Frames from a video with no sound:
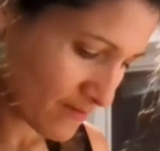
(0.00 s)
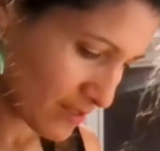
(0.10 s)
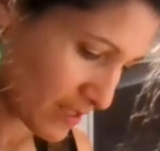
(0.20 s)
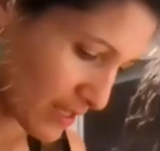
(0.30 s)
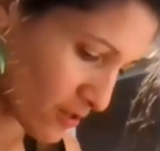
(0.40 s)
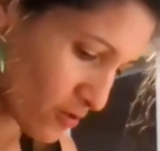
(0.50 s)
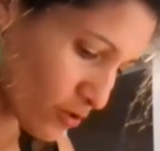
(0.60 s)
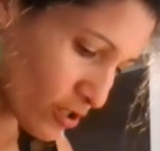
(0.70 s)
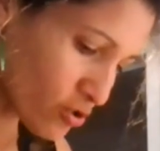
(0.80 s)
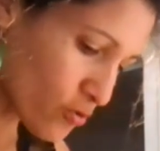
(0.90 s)
And I'm
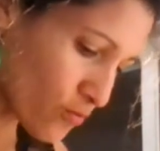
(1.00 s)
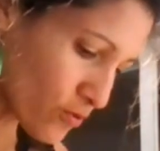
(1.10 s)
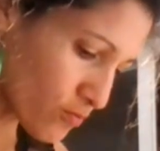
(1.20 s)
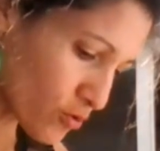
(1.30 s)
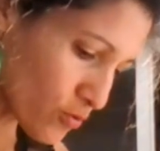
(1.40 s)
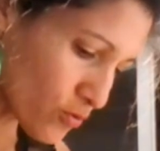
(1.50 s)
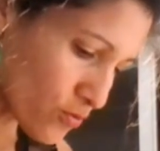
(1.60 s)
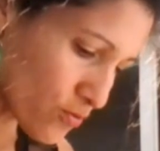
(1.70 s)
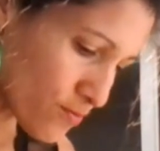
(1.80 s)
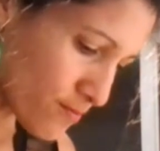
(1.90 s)
going to show them to
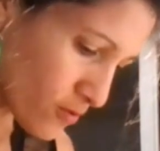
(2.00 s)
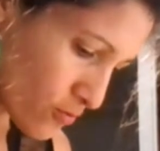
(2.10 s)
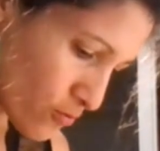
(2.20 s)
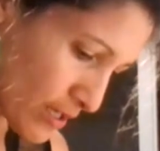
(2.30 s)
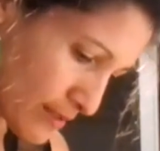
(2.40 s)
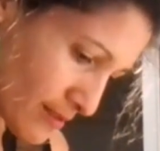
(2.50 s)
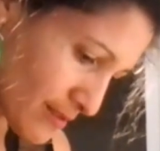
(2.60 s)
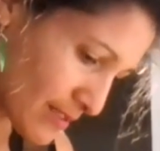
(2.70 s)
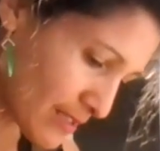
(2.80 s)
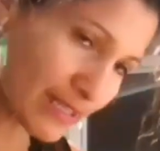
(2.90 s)
you so you can
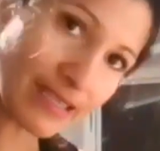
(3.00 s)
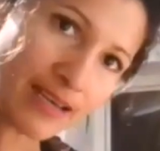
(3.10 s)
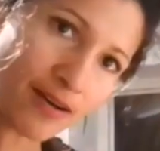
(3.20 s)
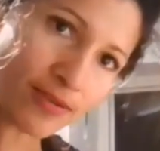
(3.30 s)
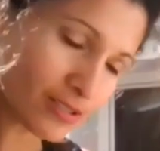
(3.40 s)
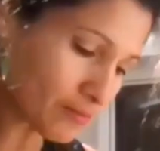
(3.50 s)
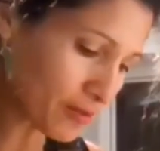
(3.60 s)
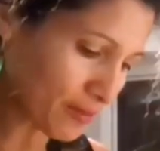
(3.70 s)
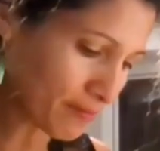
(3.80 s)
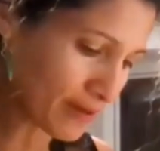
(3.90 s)
see how I
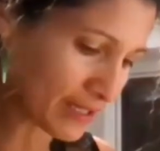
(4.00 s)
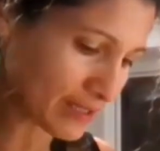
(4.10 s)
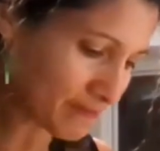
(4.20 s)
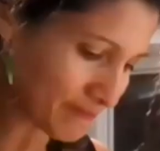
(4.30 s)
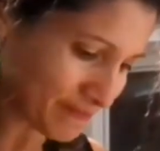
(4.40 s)
spread mine.